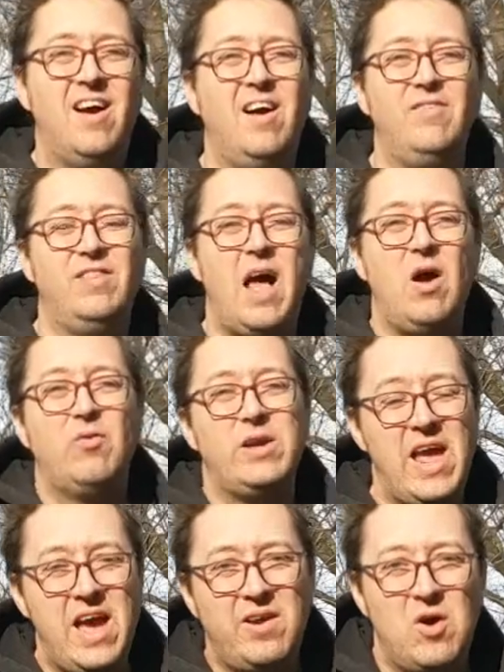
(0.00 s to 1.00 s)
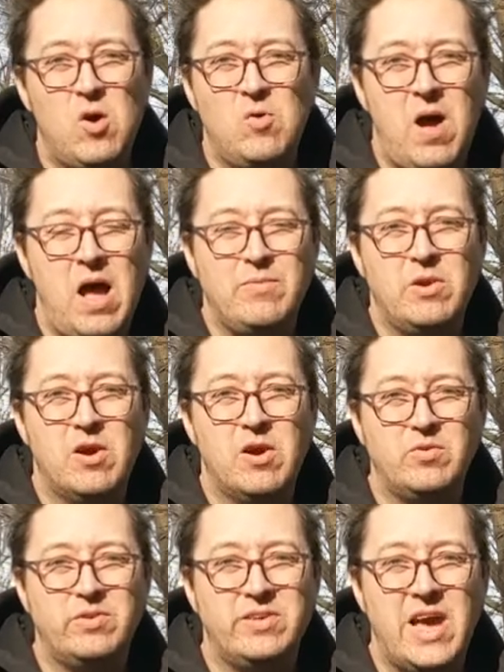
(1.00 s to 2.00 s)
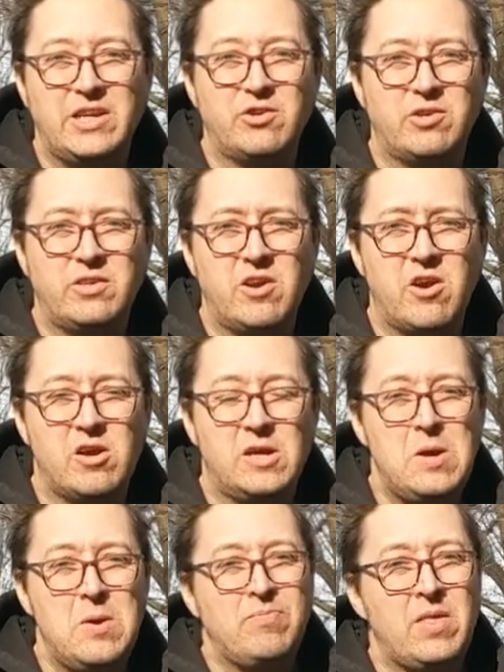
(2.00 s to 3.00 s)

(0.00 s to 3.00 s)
of Lowry at Home. I'm your host, Naturalist Kirk.